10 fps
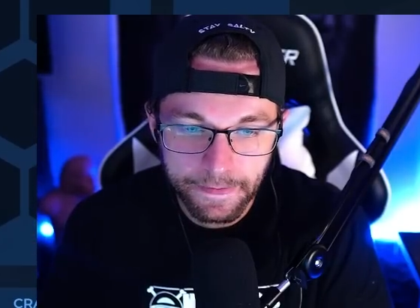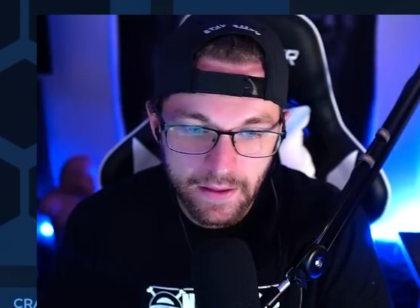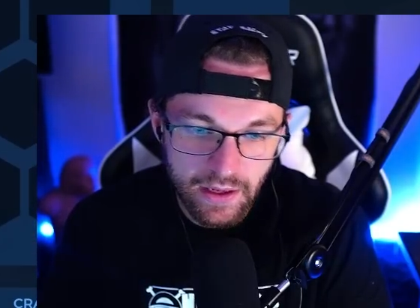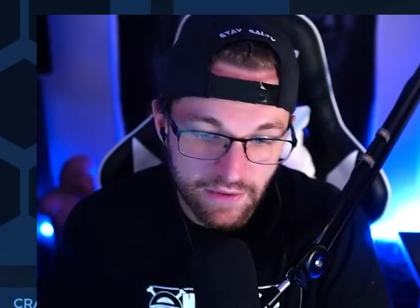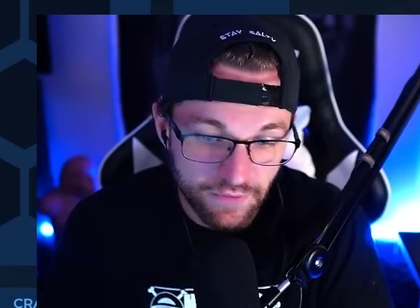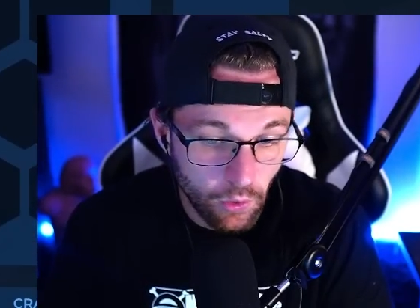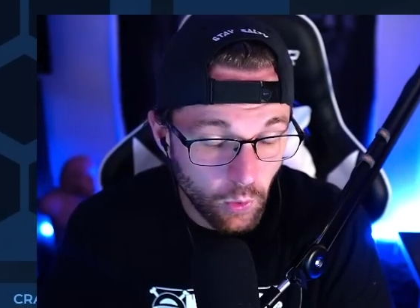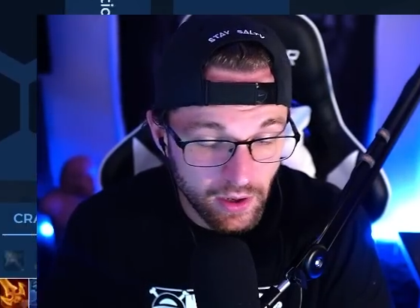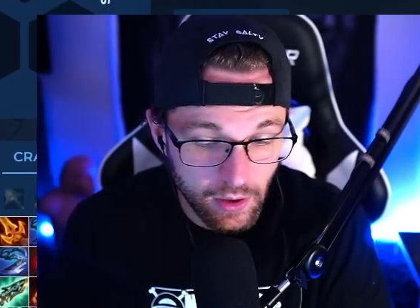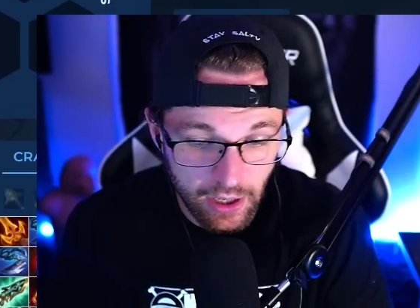if
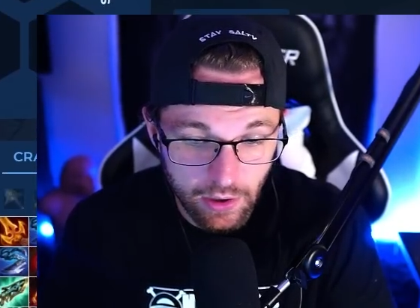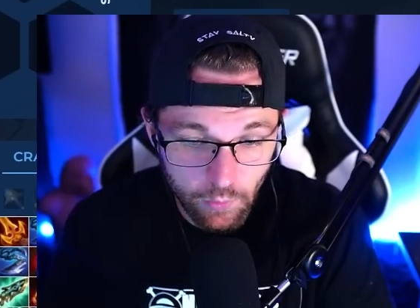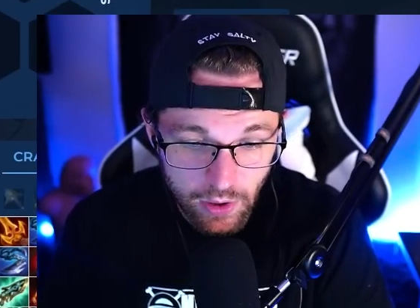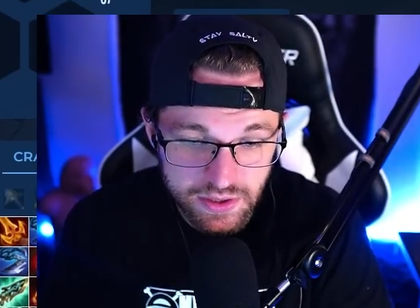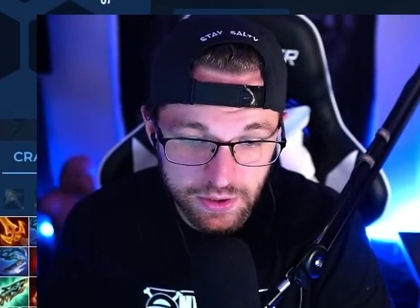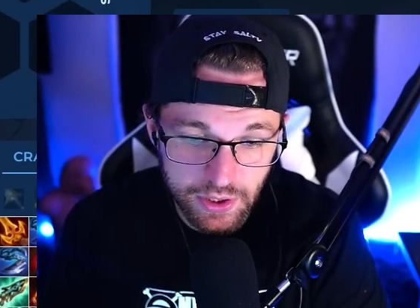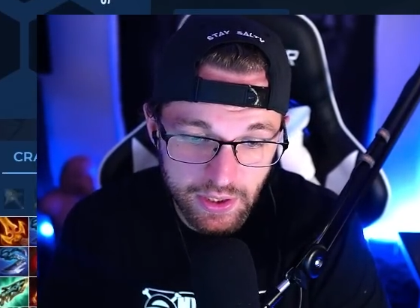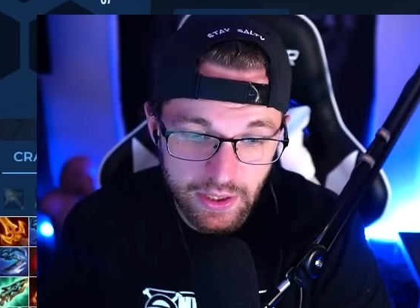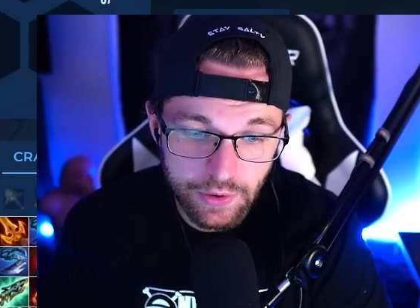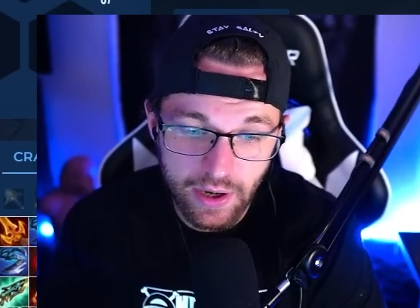Hui carry was
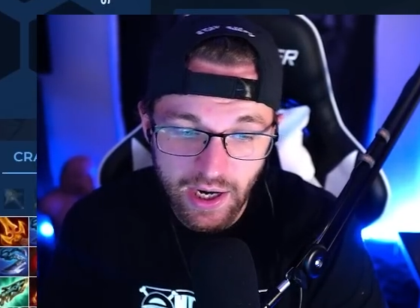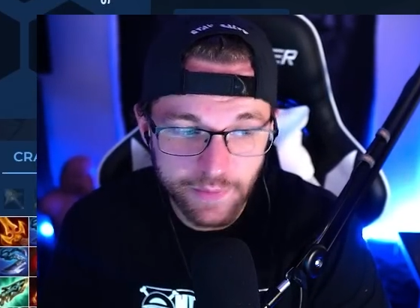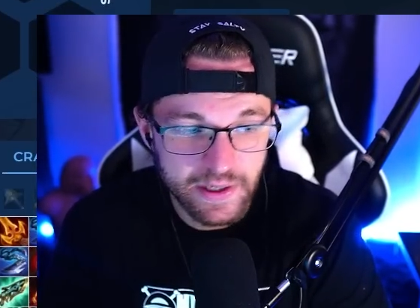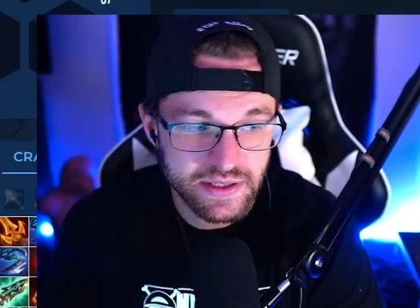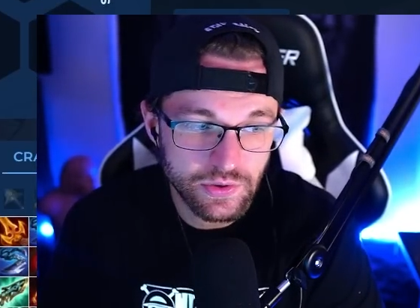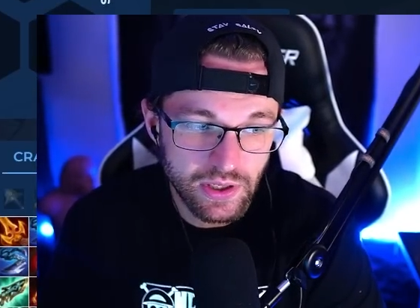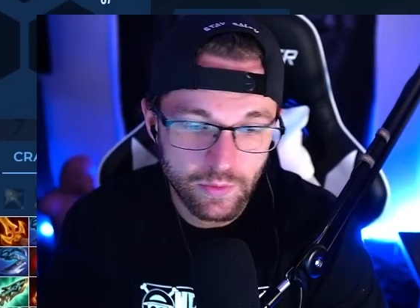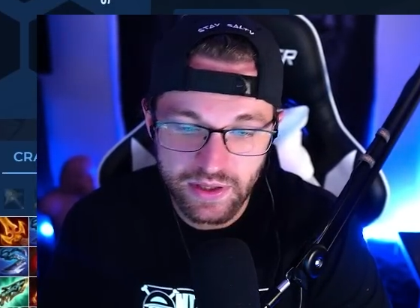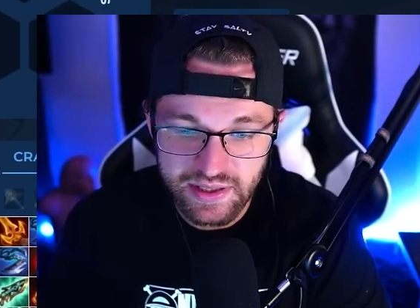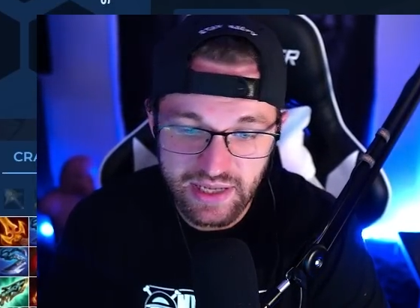good, you can itemize Zillion
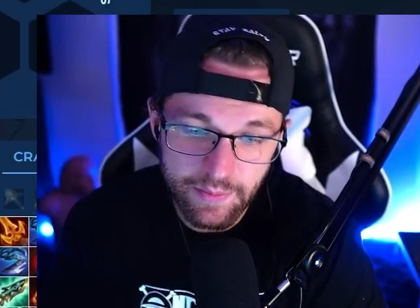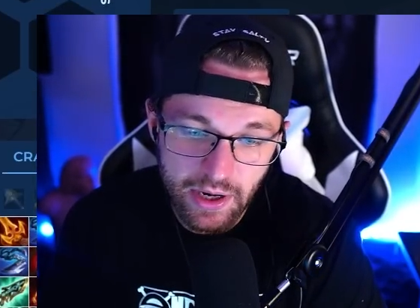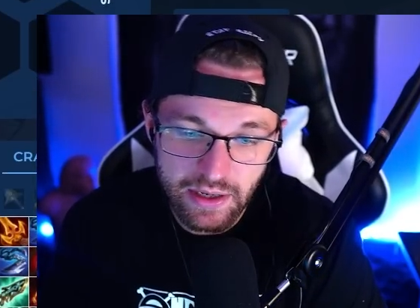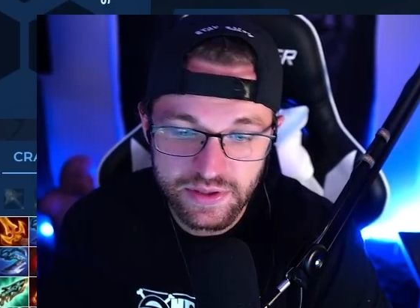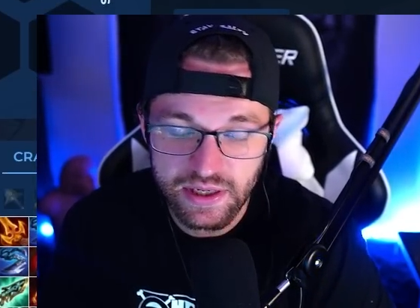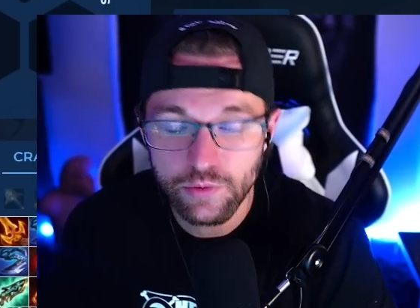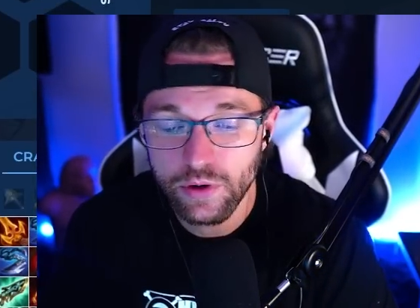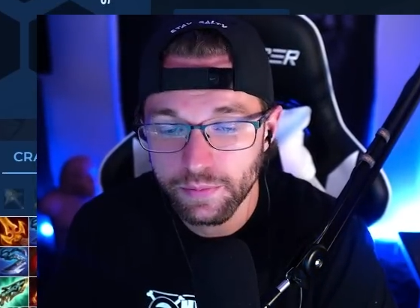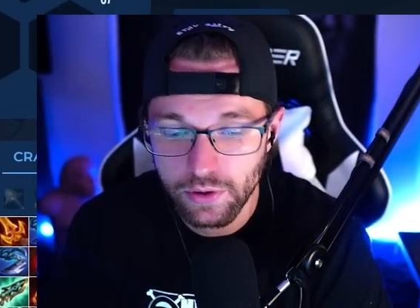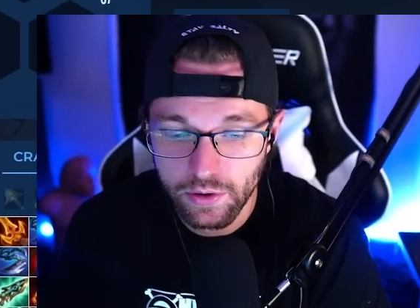with the same items that you want
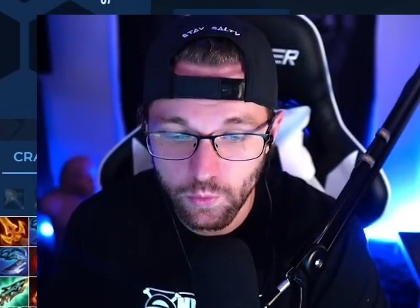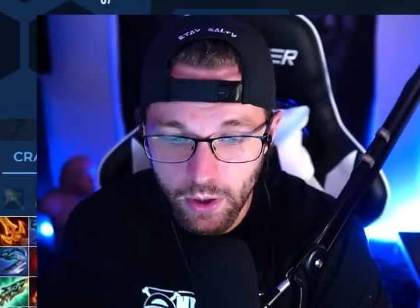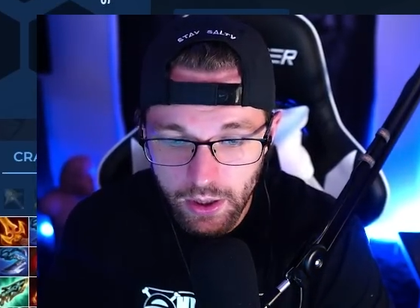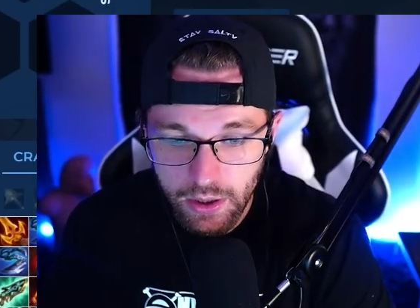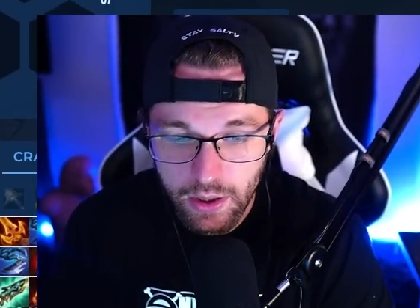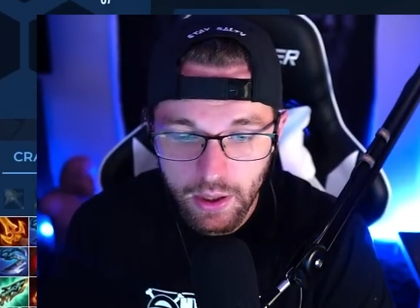to put on Hui,